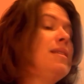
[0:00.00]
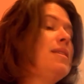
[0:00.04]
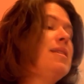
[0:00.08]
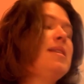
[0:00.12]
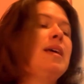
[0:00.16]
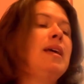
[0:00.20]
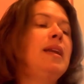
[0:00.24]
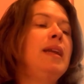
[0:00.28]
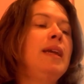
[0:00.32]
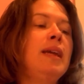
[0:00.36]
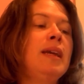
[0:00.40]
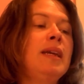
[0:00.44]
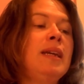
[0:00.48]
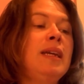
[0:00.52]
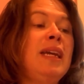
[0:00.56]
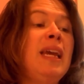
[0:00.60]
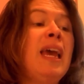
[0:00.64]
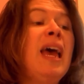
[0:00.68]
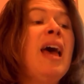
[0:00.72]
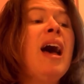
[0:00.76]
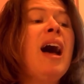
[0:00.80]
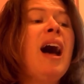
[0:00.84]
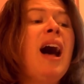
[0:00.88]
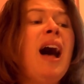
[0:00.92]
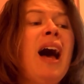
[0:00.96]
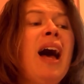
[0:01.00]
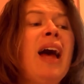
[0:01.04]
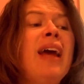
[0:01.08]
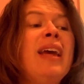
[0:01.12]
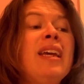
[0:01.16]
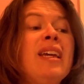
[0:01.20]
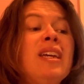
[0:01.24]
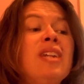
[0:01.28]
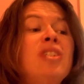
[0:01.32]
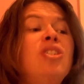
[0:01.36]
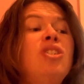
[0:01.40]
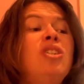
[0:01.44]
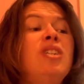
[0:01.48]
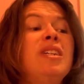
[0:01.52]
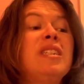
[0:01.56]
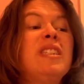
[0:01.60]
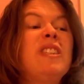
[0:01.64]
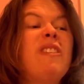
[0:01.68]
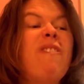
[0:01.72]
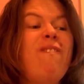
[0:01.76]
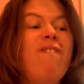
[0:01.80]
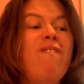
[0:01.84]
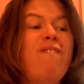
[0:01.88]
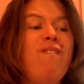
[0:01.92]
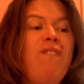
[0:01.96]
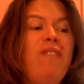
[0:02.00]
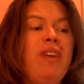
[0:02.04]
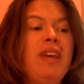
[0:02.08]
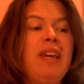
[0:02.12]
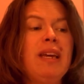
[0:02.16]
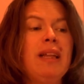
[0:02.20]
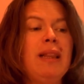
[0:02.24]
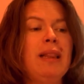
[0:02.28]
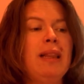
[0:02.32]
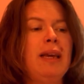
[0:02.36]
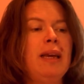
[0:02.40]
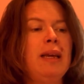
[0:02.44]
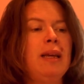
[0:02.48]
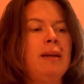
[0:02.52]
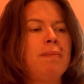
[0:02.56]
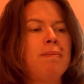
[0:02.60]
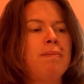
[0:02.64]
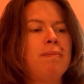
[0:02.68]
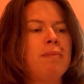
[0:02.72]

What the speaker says: said Annie. I can just feel it.